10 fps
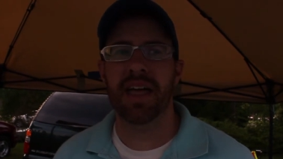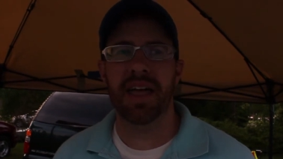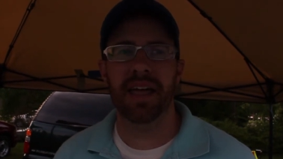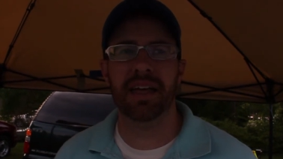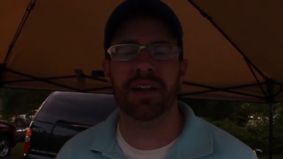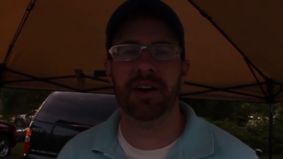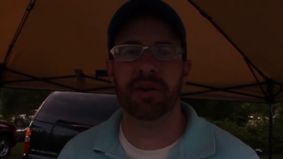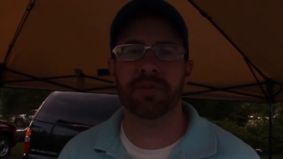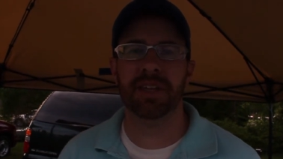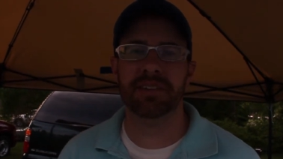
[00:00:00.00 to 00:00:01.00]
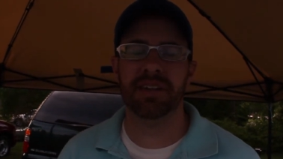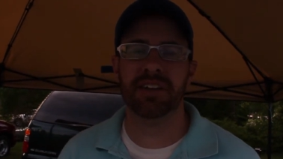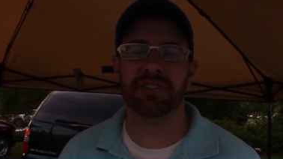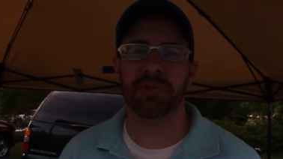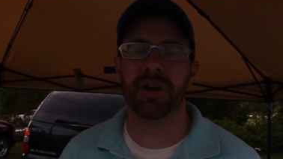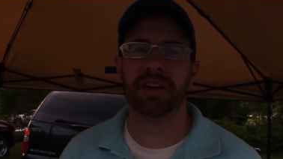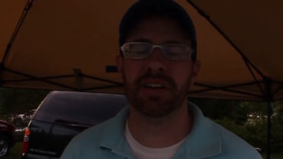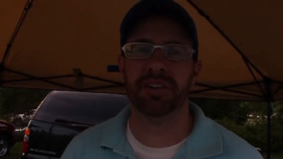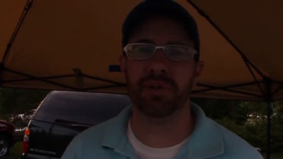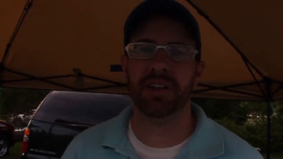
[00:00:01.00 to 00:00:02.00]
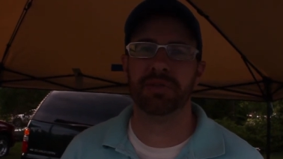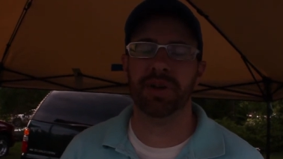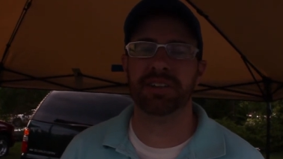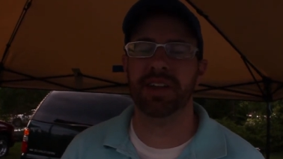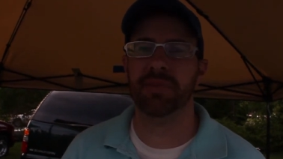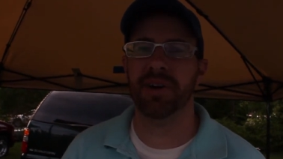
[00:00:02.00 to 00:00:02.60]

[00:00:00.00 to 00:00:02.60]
and um, East Nashville market as well as West End